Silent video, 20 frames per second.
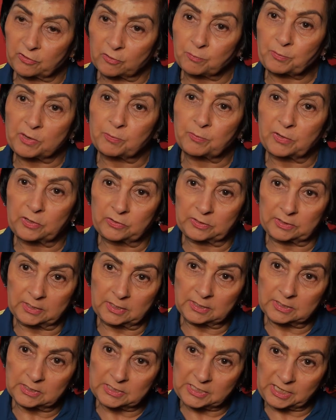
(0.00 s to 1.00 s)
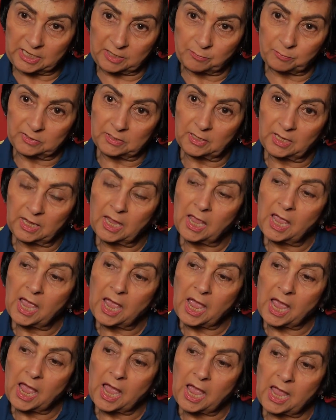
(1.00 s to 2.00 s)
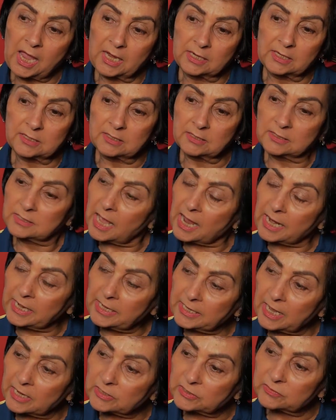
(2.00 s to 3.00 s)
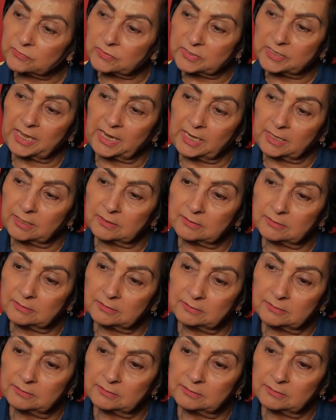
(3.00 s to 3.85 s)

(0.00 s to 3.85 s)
of people on the team. And 9 out of 10,